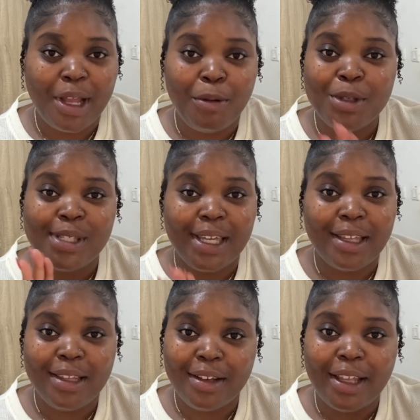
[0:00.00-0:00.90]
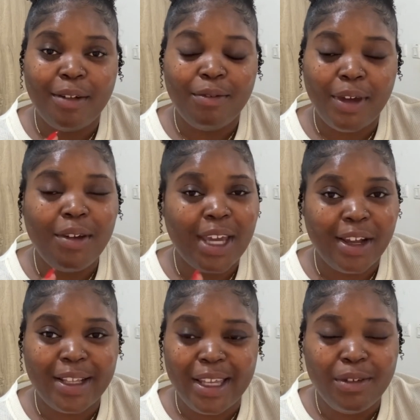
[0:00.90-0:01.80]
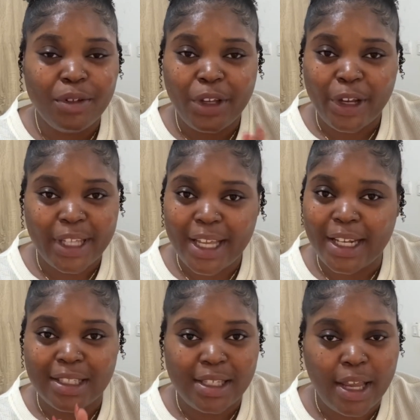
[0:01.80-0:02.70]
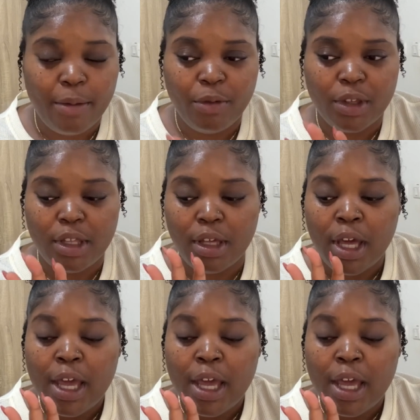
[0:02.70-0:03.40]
I want to get there like very early, even earlier than the time for the